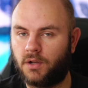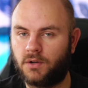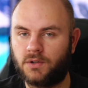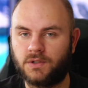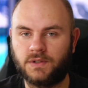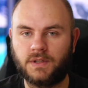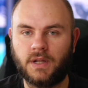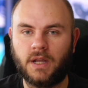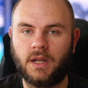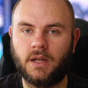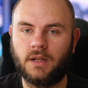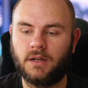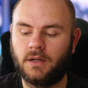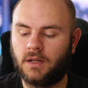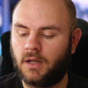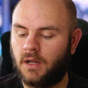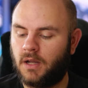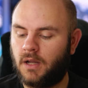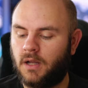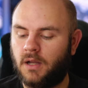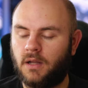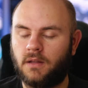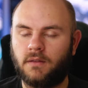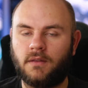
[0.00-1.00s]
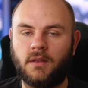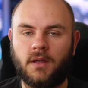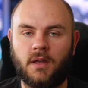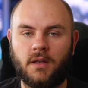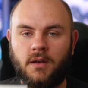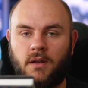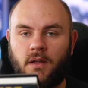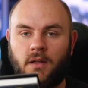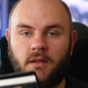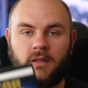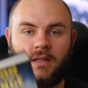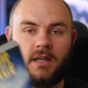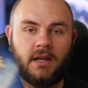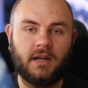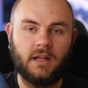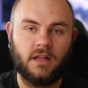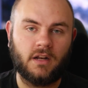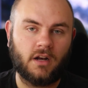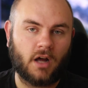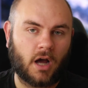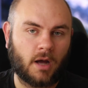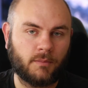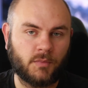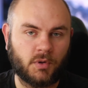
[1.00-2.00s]
understand, then getting
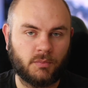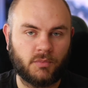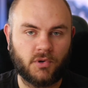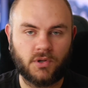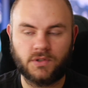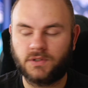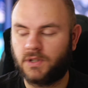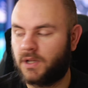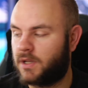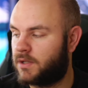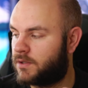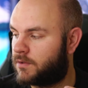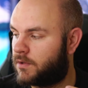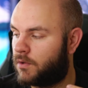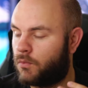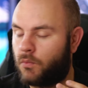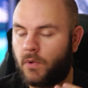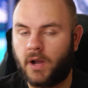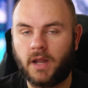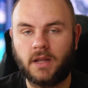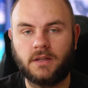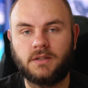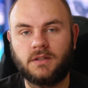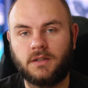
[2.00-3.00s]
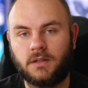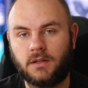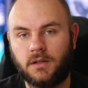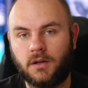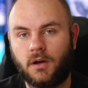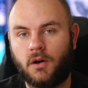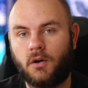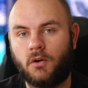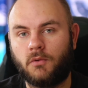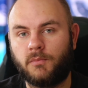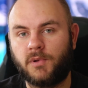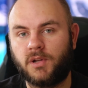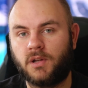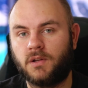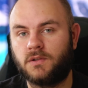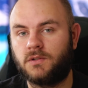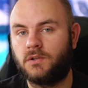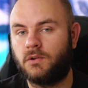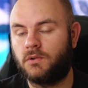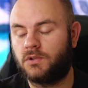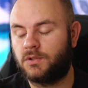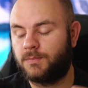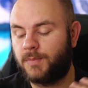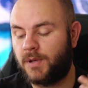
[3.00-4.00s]
an omnibus is the way to go
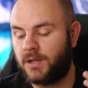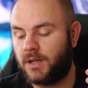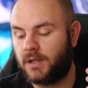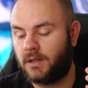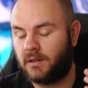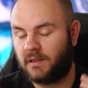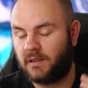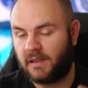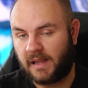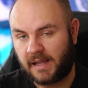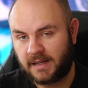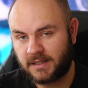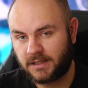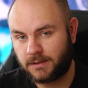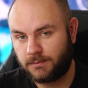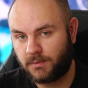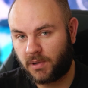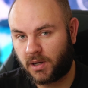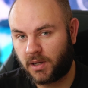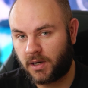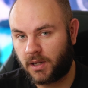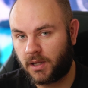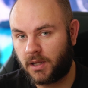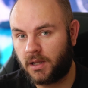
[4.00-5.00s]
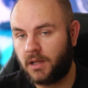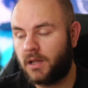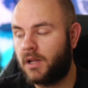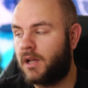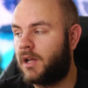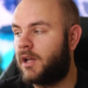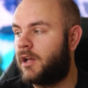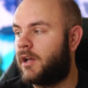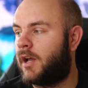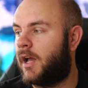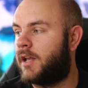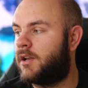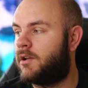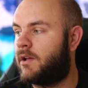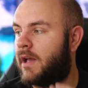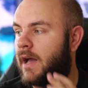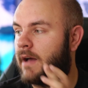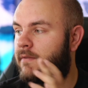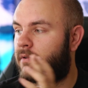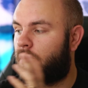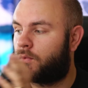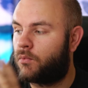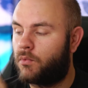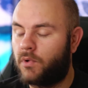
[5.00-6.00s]
because you're spending less money and you
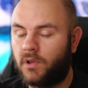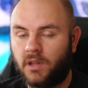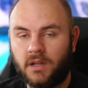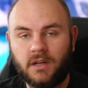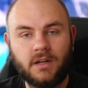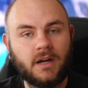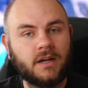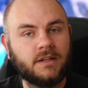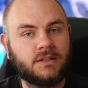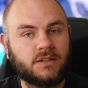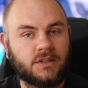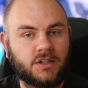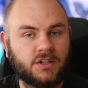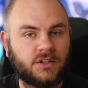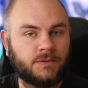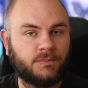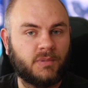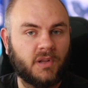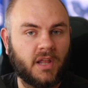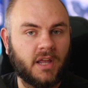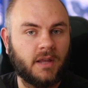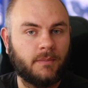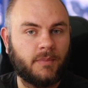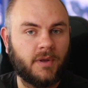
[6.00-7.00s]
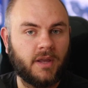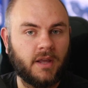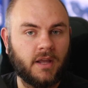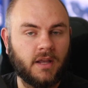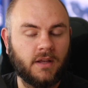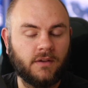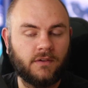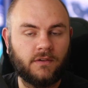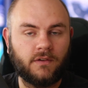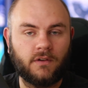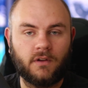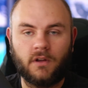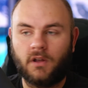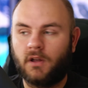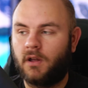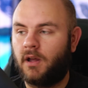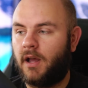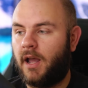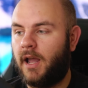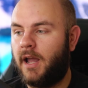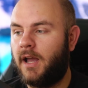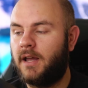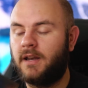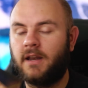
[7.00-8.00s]
have a really nice display piece
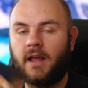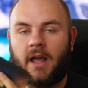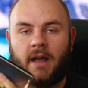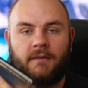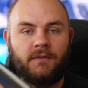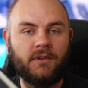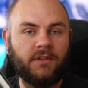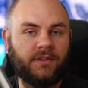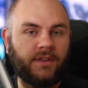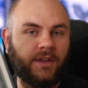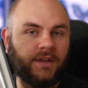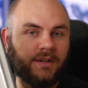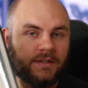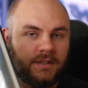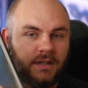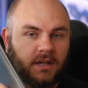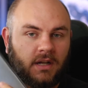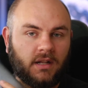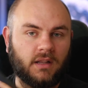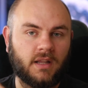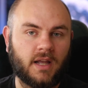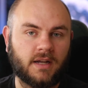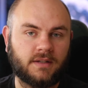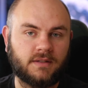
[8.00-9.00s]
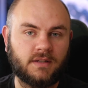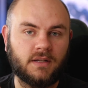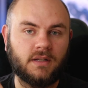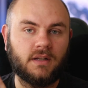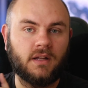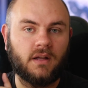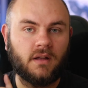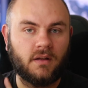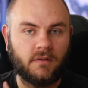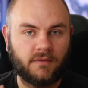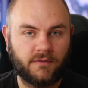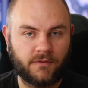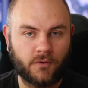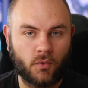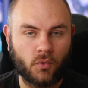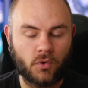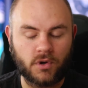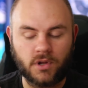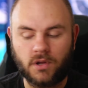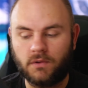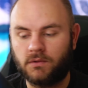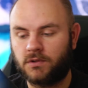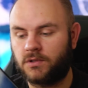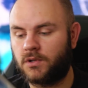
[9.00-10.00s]
and everything's collected for
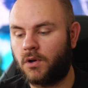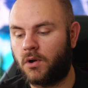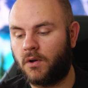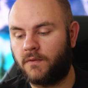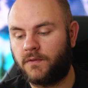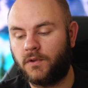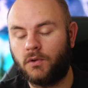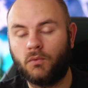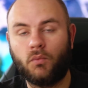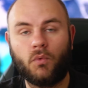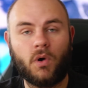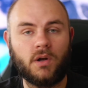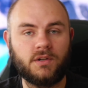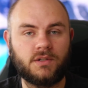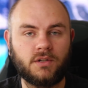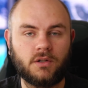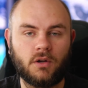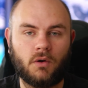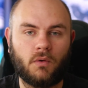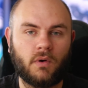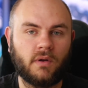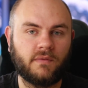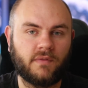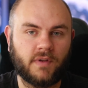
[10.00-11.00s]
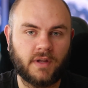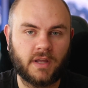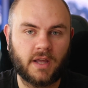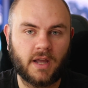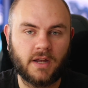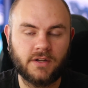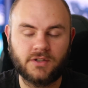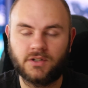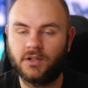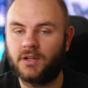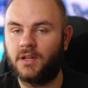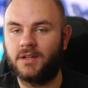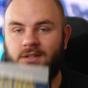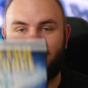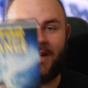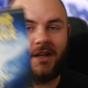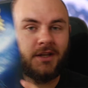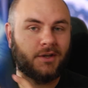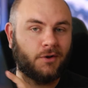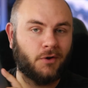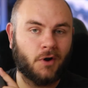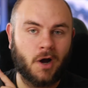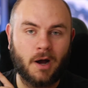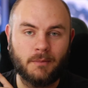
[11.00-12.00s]
you. So if you want to go on vacation and
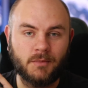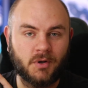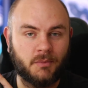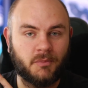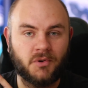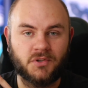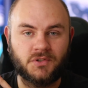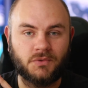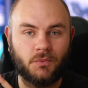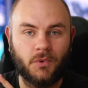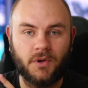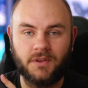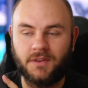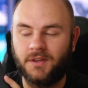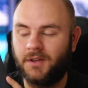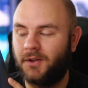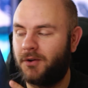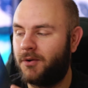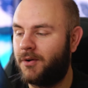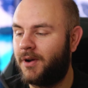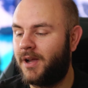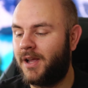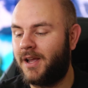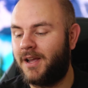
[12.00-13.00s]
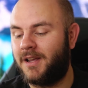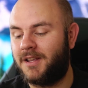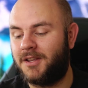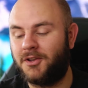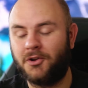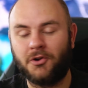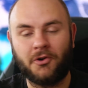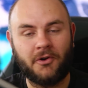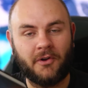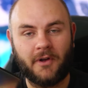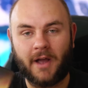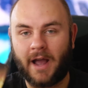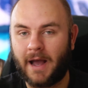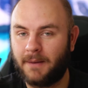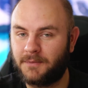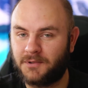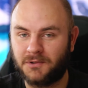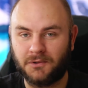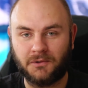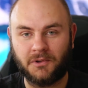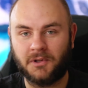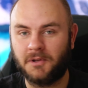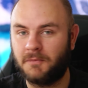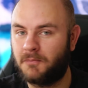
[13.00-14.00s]
take your omnibus with you, you're
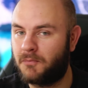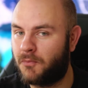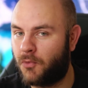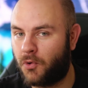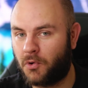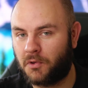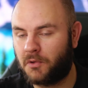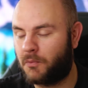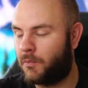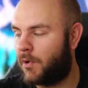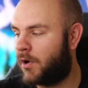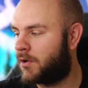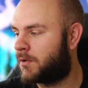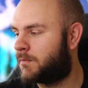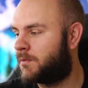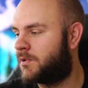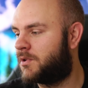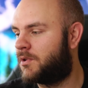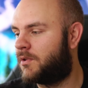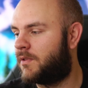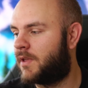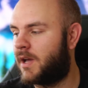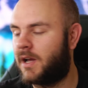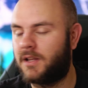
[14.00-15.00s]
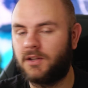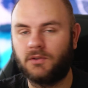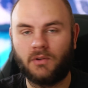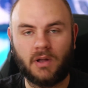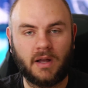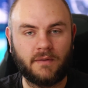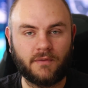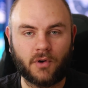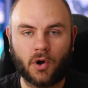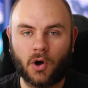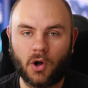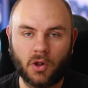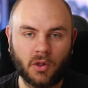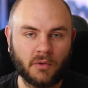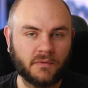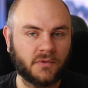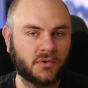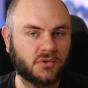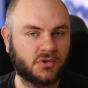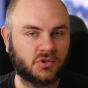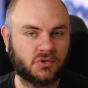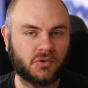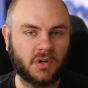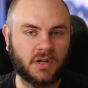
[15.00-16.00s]
absolutely more than welcome to do that. You'll have all of
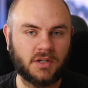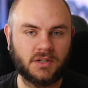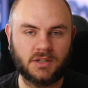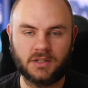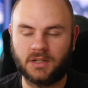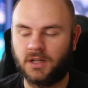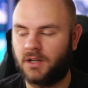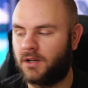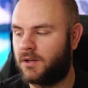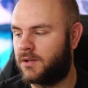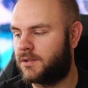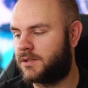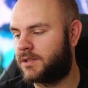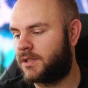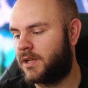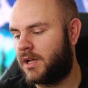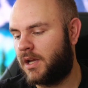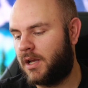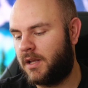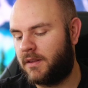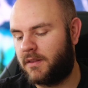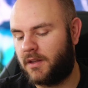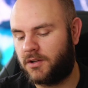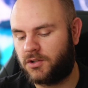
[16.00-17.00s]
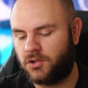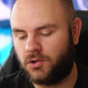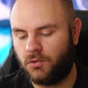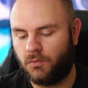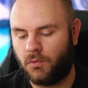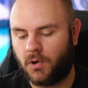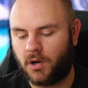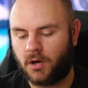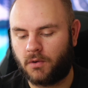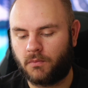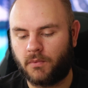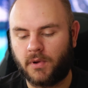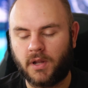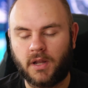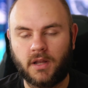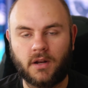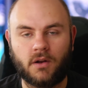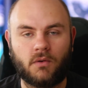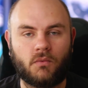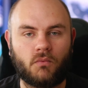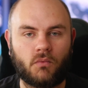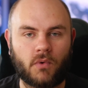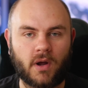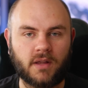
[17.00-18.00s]
your Strange Tales that you want to
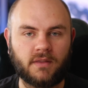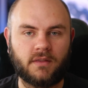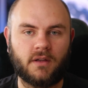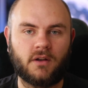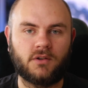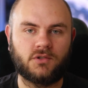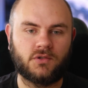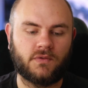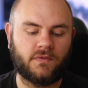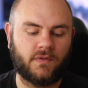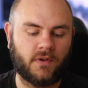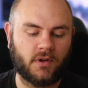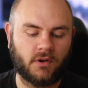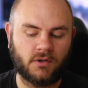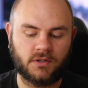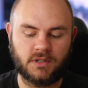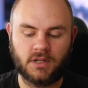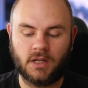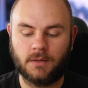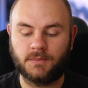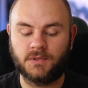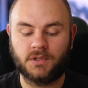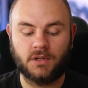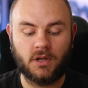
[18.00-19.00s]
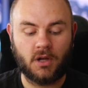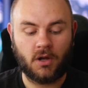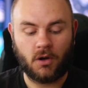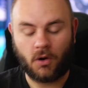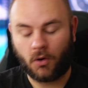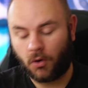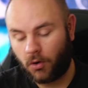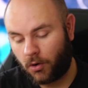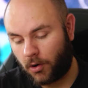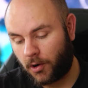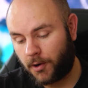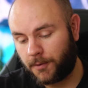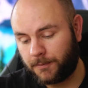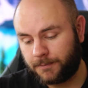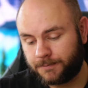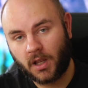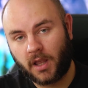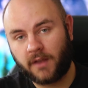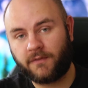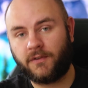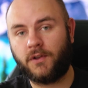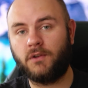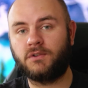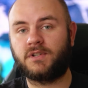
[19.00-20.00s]
read right there at your fingertips. Or
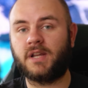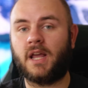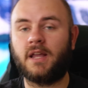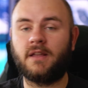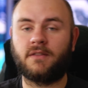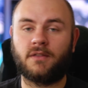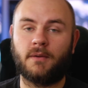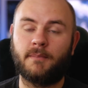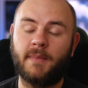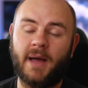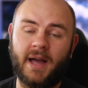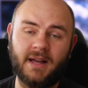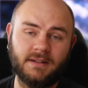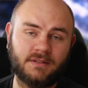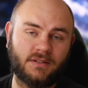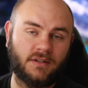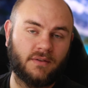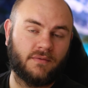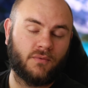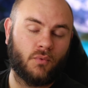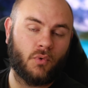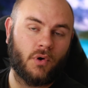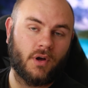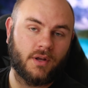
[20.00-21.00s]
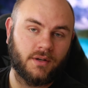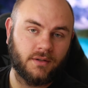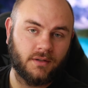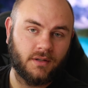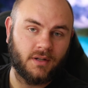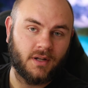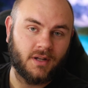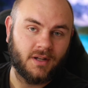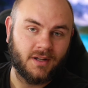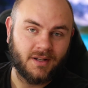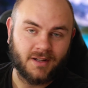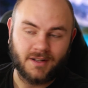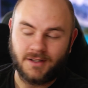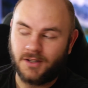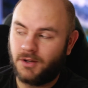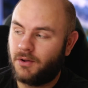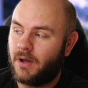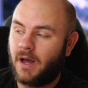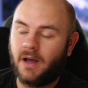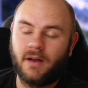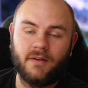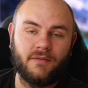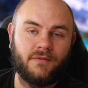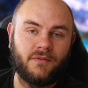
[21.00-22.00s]
if you take the massive one, you
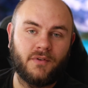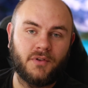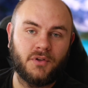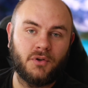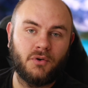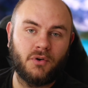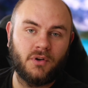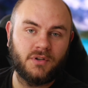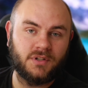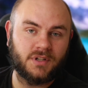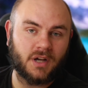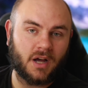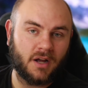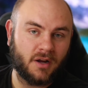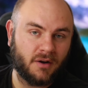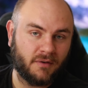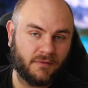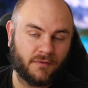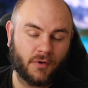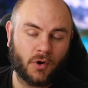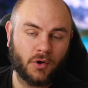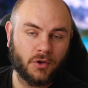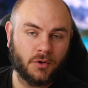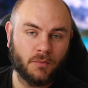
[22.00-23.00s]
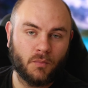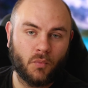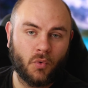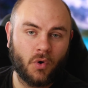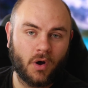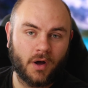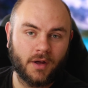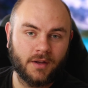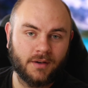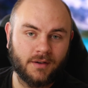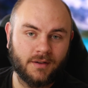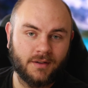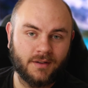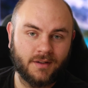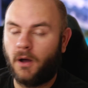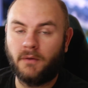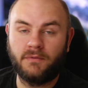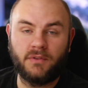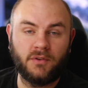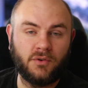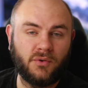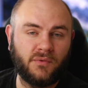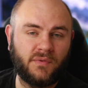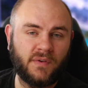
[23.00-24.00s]
have your entire volume 1
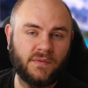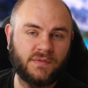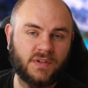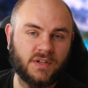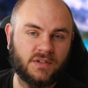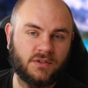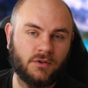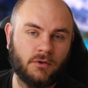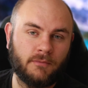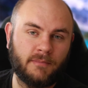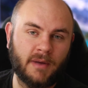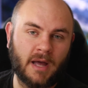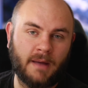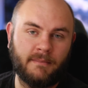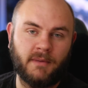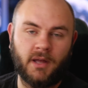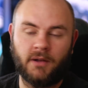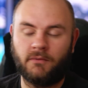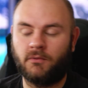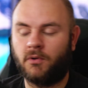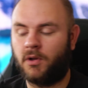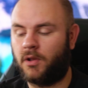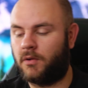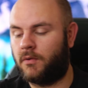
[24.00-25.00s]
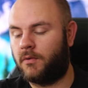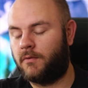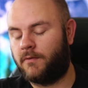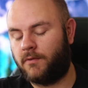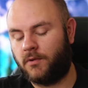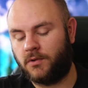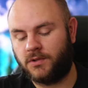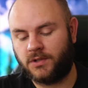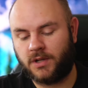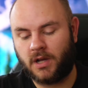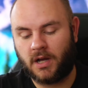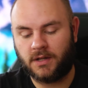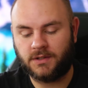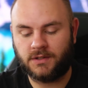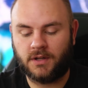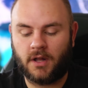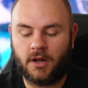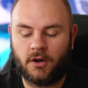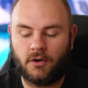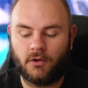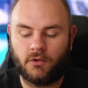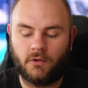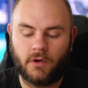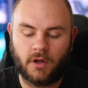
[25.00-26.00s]
of the New 52 Batman run for Scott
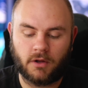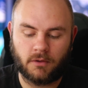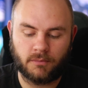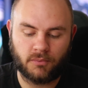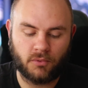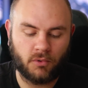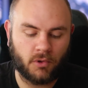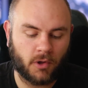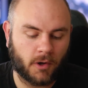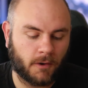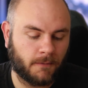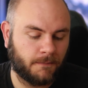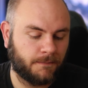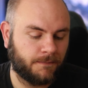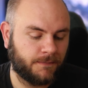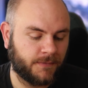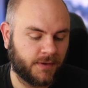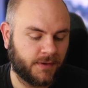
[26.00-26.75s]
Snyder and Greg Capullo.